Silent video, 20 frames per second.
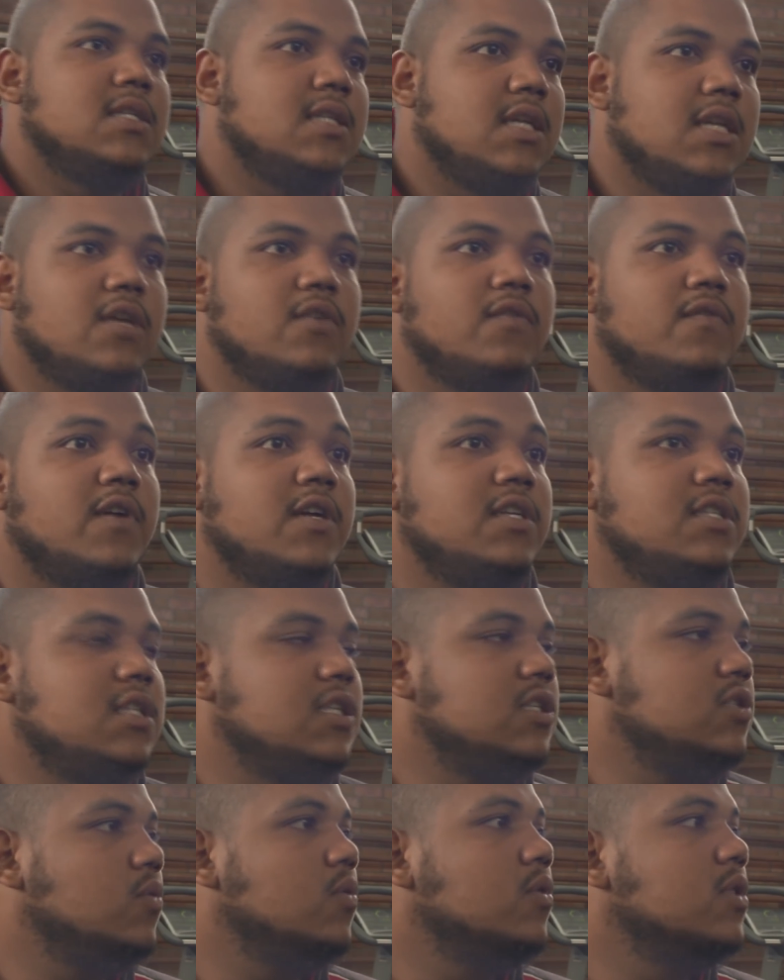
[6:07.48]
there's innovation,
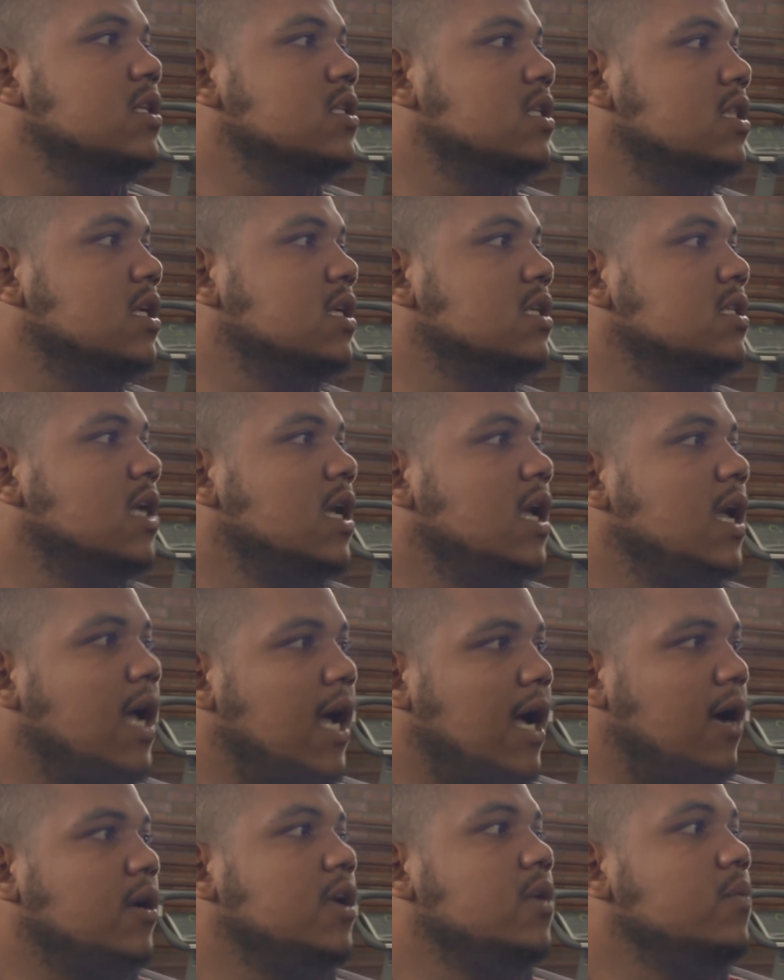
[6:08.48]
there's all these things.
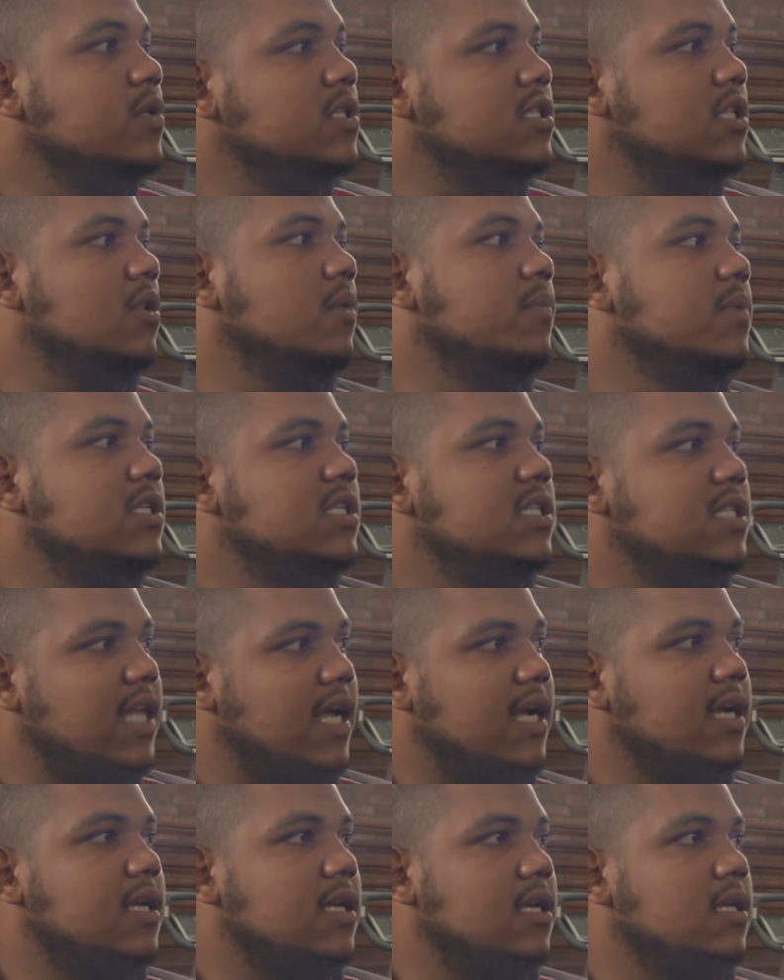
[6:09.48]
How can we still be
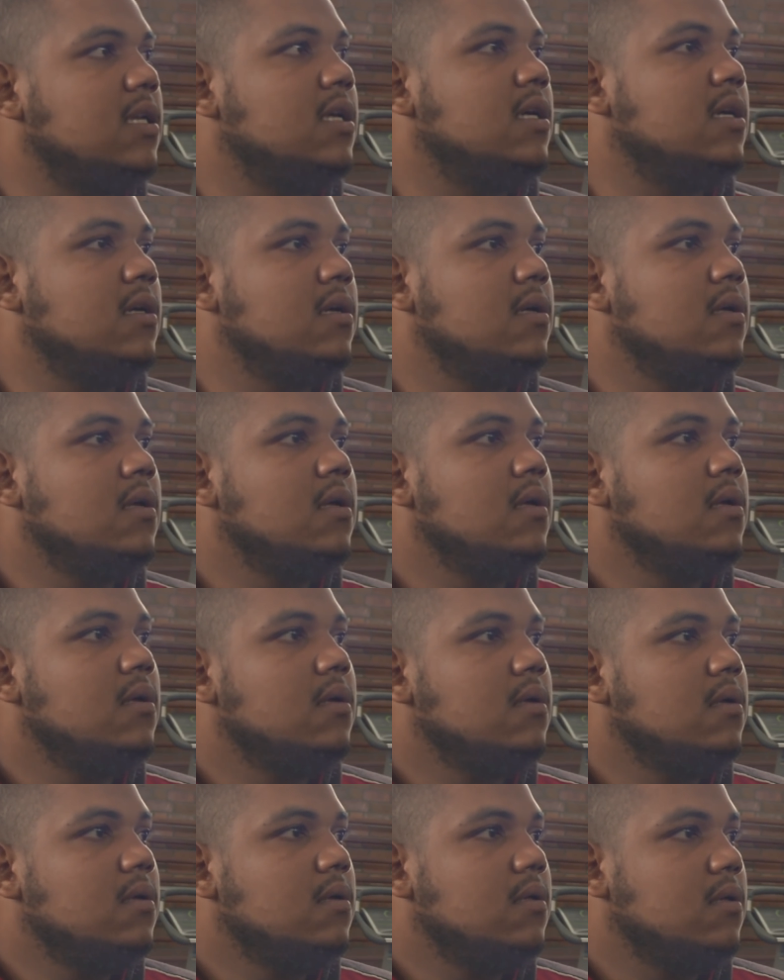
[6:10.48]
stuck in
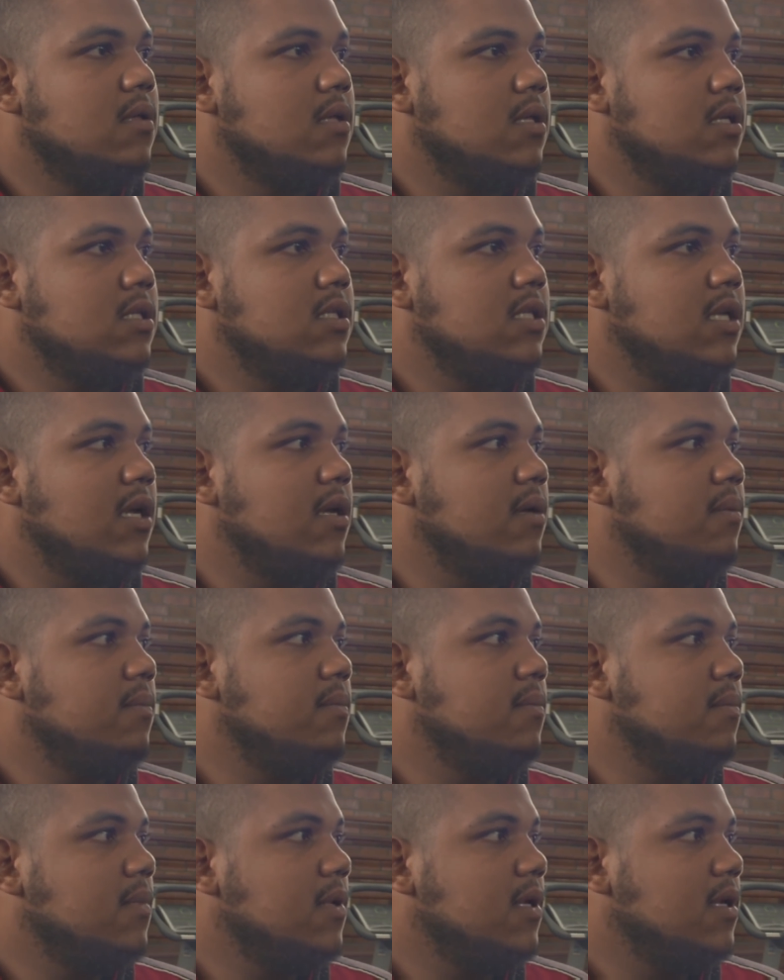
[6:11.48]
the
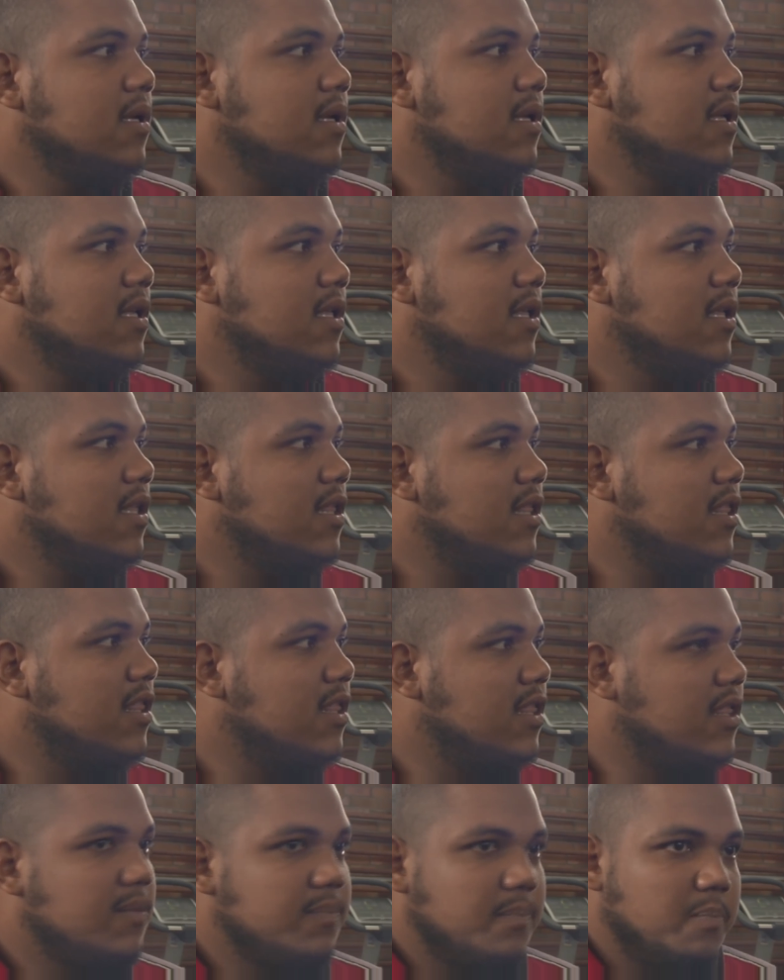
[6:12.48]
same
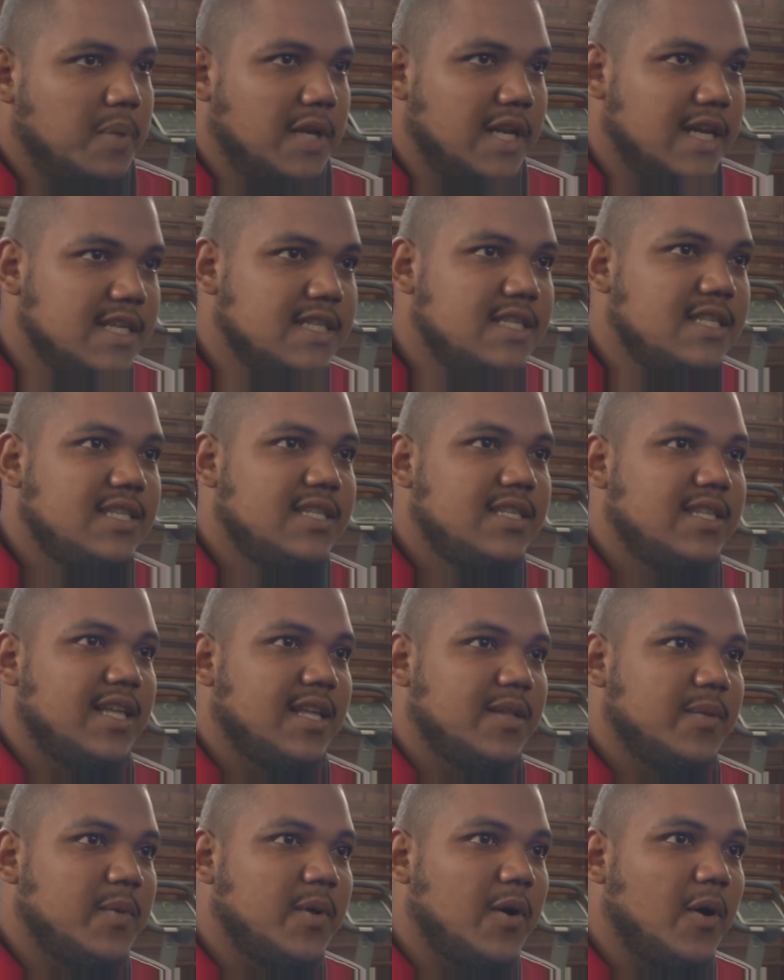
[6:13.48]
place
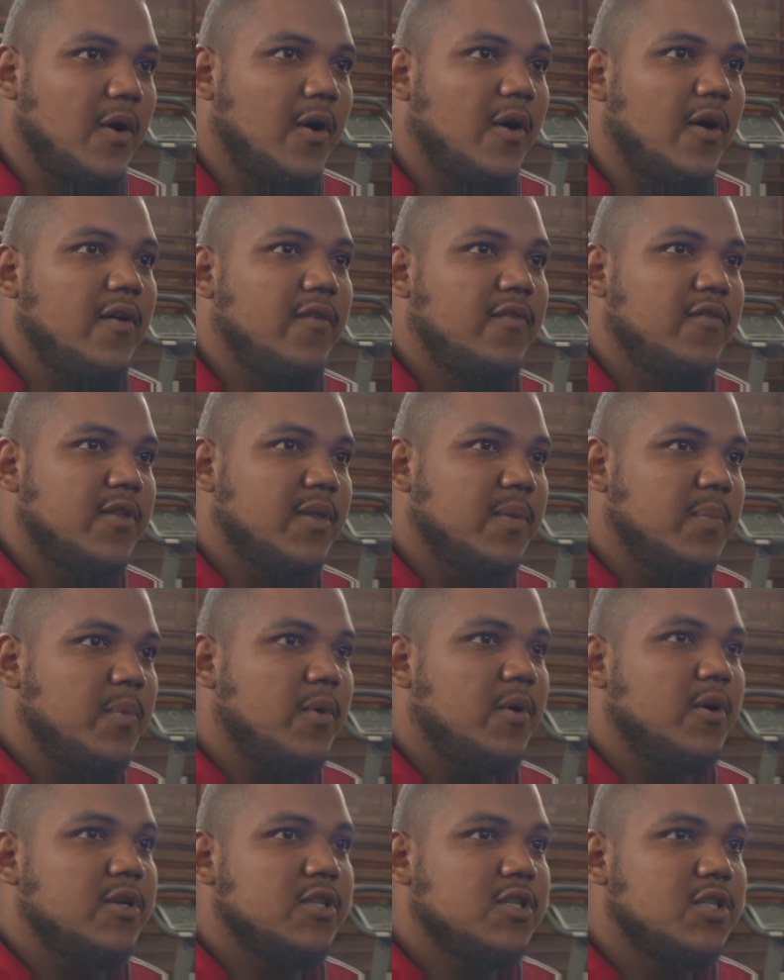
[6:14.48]
that we are for the
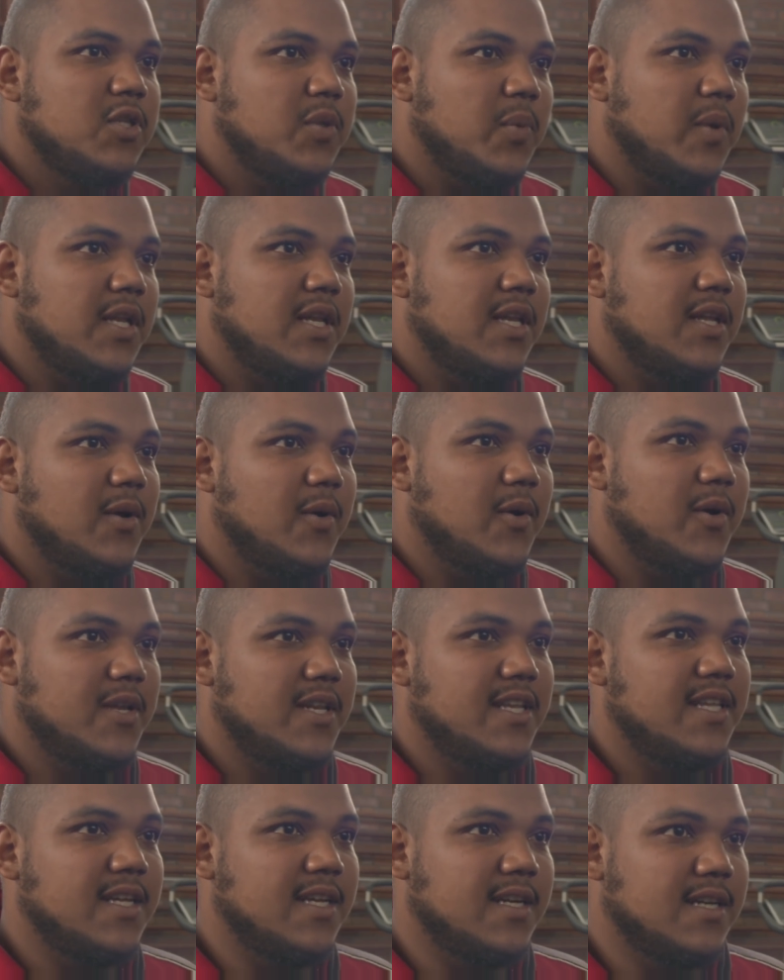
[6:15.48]
past 20
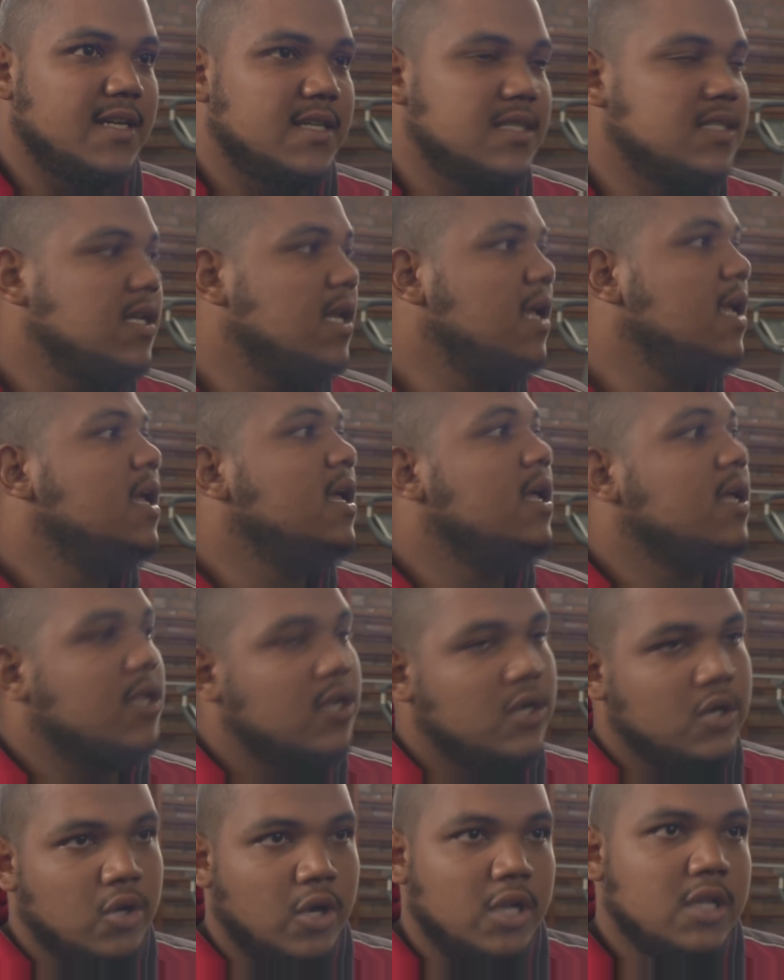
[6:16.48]
odd years?
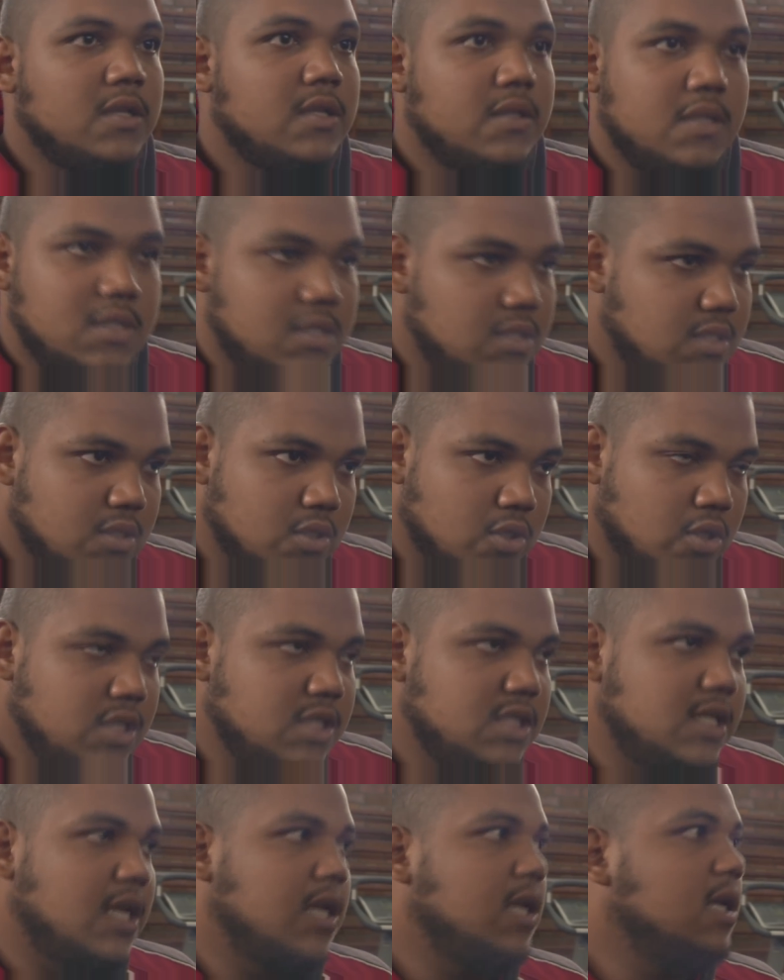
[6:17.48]
Not
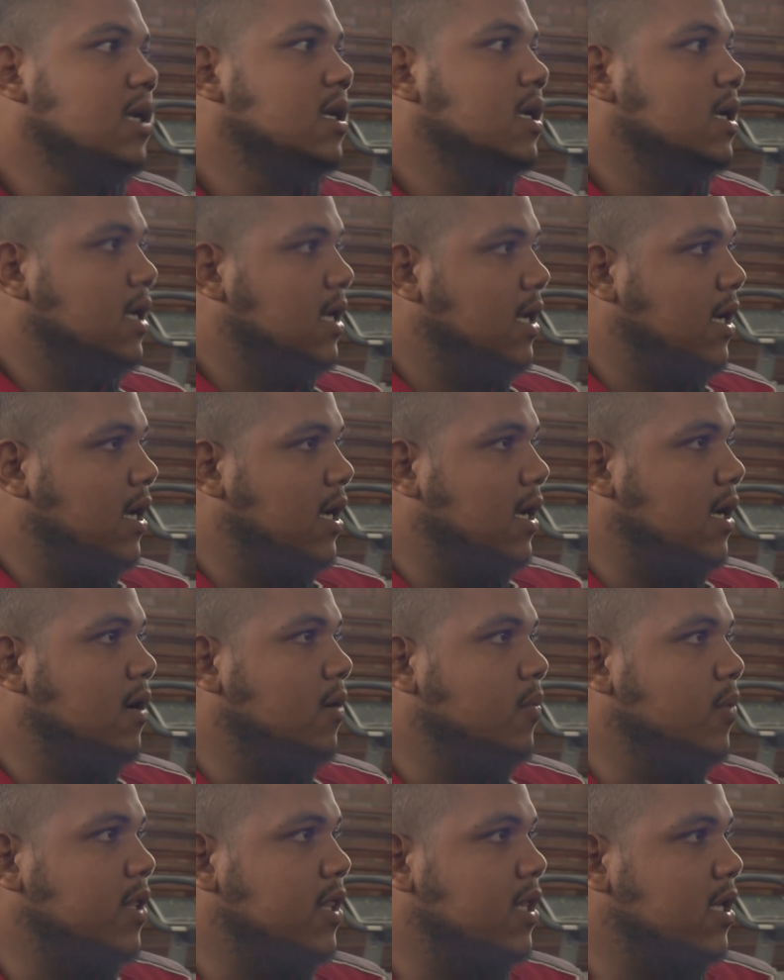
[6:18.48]
saying
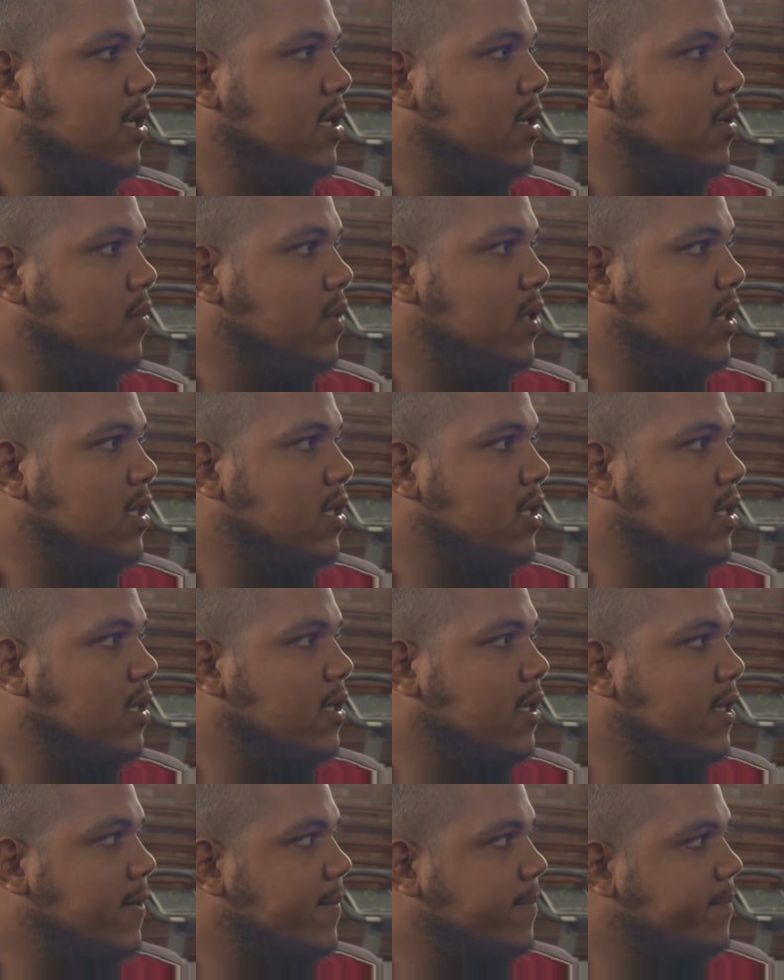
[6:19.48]
with
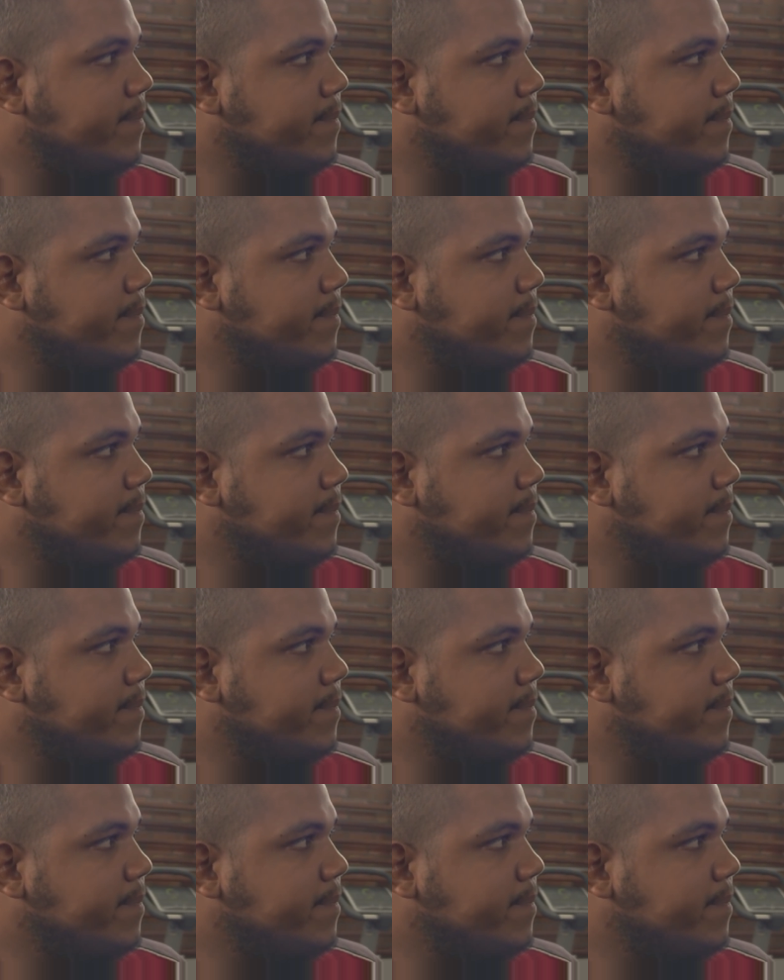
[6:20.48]
the